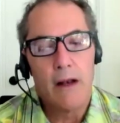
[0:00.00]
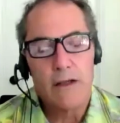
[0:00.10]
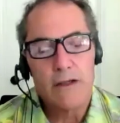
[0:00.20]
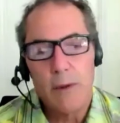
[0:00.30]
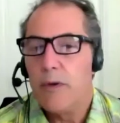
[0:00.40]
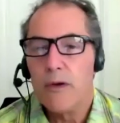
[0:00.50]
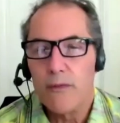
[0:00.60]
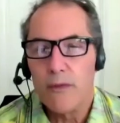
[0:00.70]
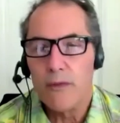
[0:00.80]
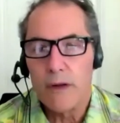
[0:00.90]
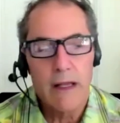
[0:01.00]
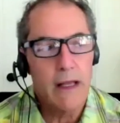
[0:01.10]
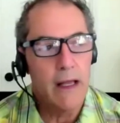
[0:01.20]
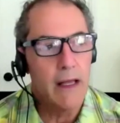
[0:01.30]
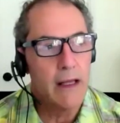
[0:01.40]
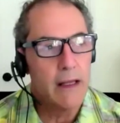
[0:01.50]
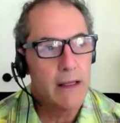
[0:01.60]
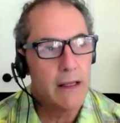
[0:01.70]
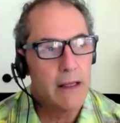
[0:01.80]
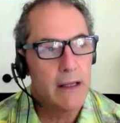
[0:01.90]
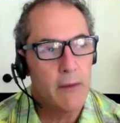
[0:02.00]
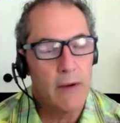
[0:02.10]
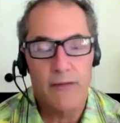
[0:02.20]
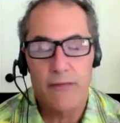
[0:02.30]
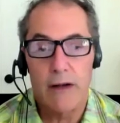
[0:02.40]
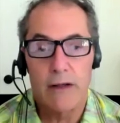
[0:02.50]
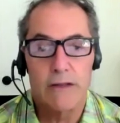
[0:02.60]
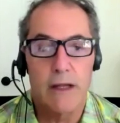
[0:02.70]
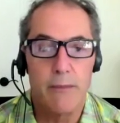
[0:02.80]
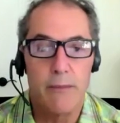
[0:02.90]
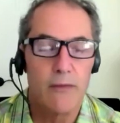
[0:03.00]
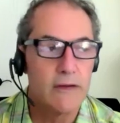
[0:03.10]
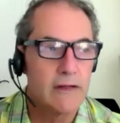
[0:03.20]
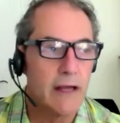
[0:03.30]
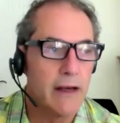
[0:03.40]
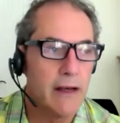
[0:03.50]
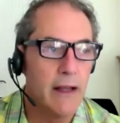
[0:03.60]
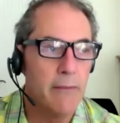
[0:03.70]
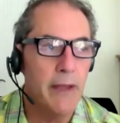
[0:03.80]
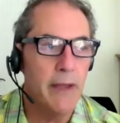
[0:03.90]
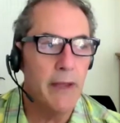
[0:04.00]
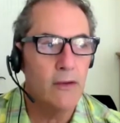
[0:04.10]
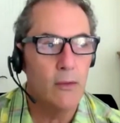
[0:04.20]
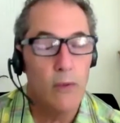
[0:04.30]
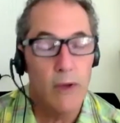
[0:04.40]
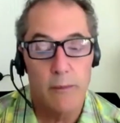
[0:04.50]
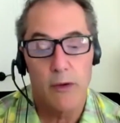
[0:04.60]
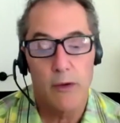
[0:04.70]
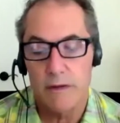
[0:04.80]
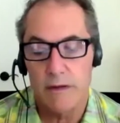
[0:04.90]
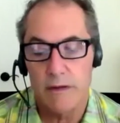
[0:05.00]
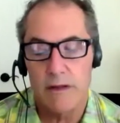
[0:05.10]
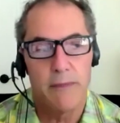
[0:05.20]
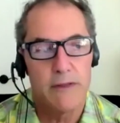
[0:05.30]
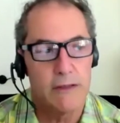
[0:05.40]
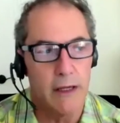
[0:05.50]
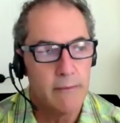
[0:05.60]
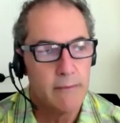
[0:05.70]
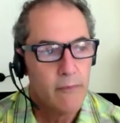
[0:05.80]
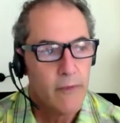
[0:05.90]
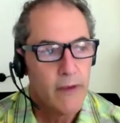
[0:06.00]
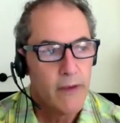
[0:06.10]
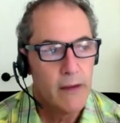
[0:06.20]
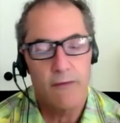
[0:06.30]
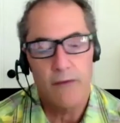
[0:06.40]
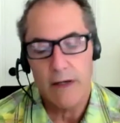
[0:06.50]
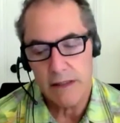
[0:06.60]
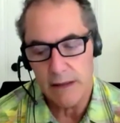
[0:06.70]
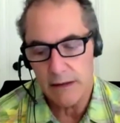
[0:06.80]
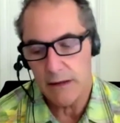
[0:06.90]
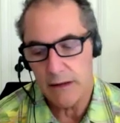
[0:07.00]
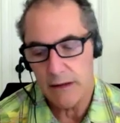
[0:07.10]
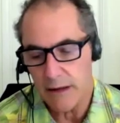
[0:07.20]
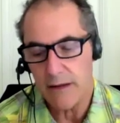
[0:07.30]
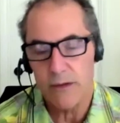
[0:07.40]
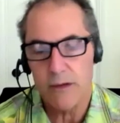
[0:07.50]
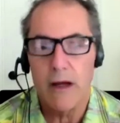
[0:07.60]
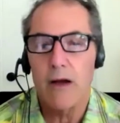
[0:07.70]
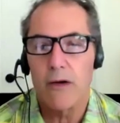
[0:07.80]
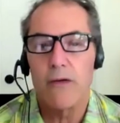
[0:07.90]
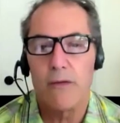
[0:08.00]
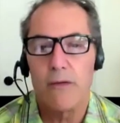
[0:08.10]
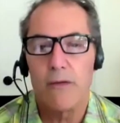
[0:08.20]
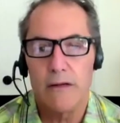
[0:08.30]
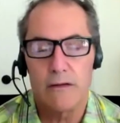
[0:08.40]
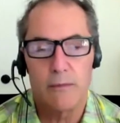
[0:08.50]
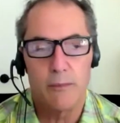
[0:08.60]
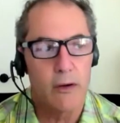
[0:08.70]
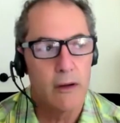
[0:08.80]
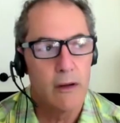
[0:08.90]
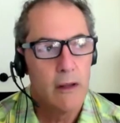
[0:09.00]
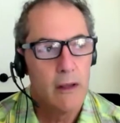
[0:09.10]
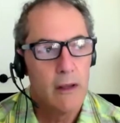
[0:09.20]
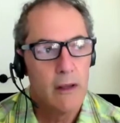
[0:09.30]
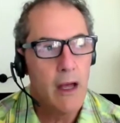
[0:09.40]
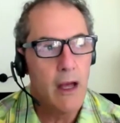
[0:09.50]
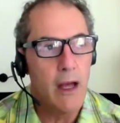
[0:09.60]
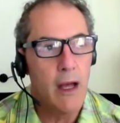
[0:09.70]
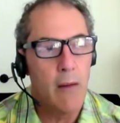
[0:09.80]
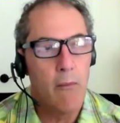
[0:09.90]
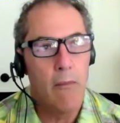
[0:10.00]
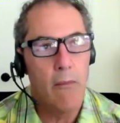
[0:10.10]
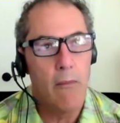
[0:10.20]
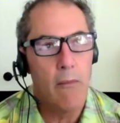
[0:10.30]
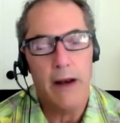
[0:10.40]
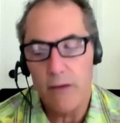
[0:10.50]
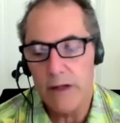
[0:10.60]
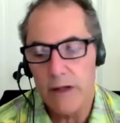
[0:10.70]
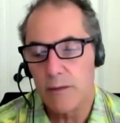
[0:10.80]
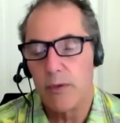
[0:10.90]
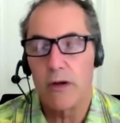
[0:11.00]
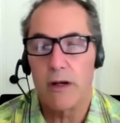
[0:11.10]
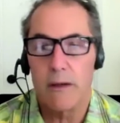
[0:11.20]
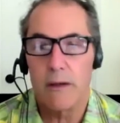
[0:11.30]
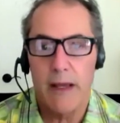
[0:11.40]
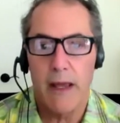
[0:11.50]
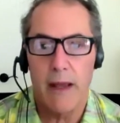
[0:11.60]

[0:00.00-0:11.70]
and then I lost my beautiful, uh, uh my wife and I lost our beautiful son, uh, Matthew, when the book was at the publisher. But eventually, you know, I thought, no, I've got to release this book. Um, and I released a book and it